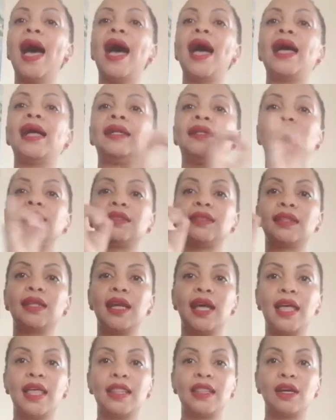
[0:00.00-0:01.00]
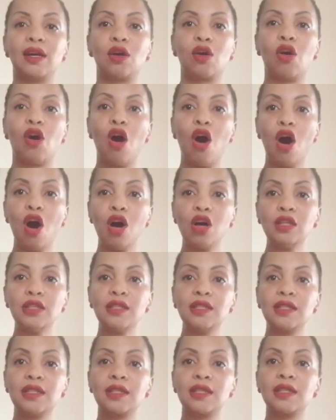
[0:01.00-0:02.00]
and the
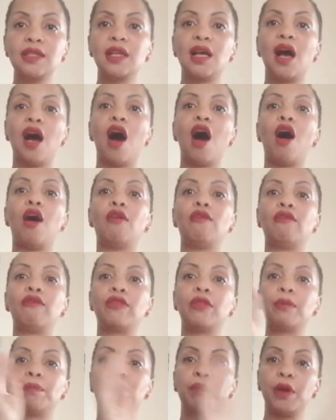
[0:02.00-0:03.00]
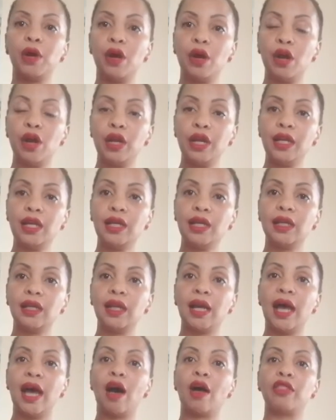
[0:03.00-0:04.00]
cause of the burn,
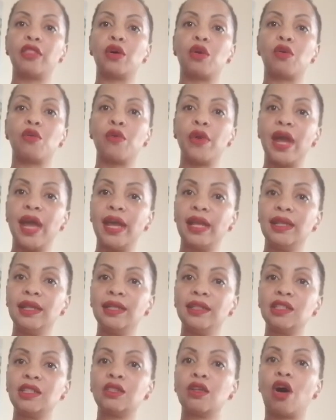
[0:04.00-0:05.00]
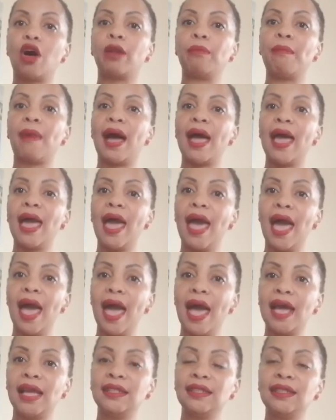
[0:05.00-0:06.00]
the redness on my
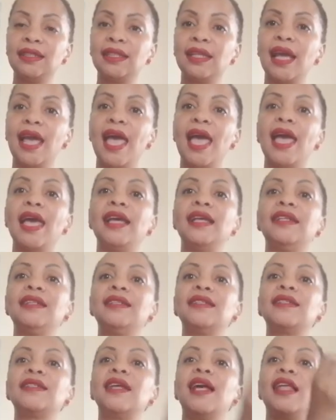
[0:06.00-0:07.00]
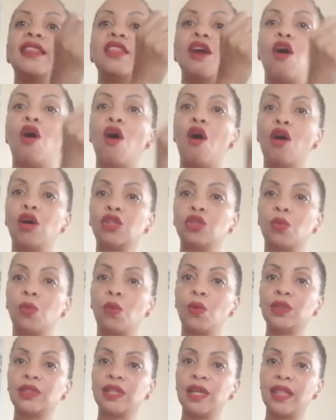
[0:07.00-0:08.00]
hand, is the hot
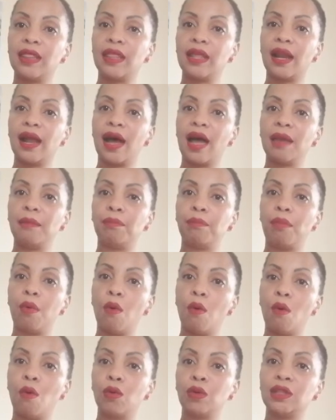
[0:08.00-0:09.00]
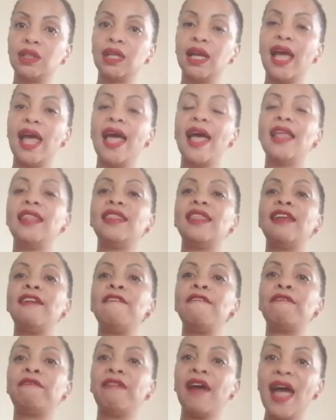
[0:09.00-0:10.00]
water that I poured. The
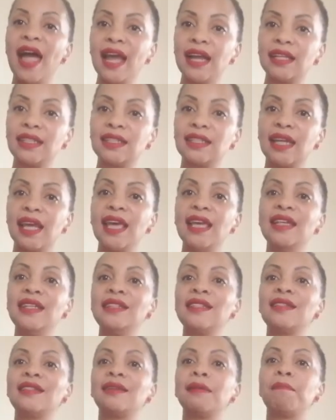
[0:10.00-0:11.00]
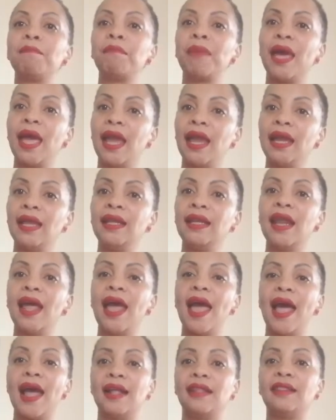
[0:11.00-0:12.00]
effect is the pain
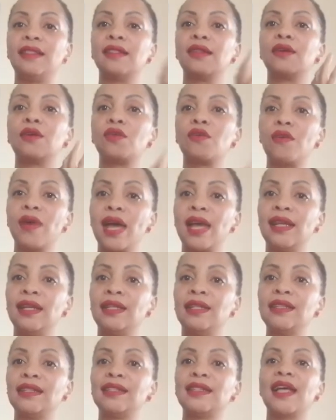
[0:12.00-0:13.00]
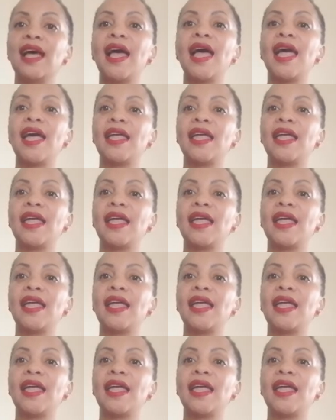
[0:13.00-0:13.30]
and the redness.